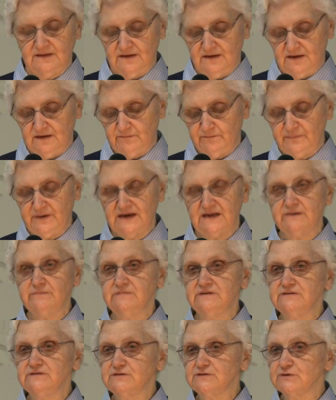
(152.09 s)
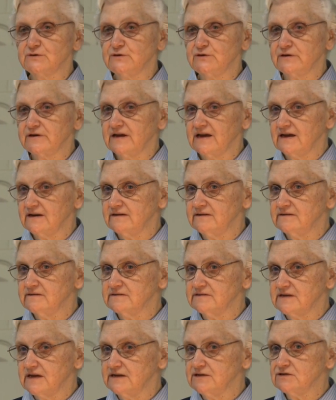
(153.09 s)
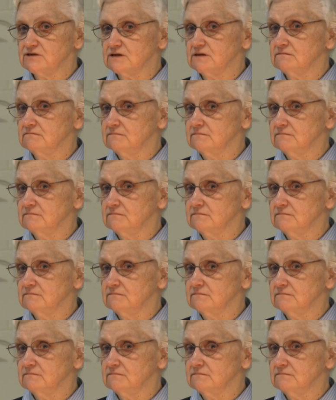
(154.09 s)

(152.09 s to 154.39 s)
Impediments to her canonization?